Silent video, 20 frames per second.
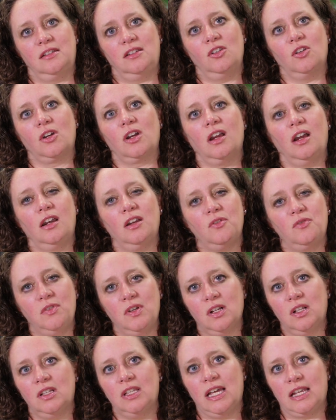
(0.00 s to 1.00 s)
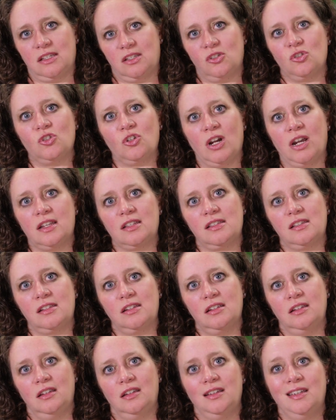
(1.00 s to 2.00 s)
You're gonna feel less
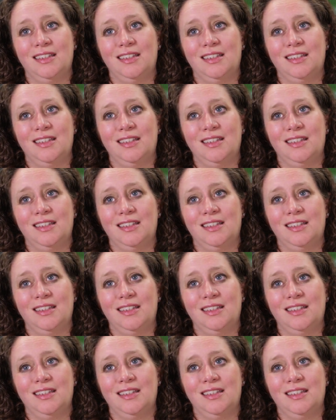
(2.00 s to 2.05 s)
stressed.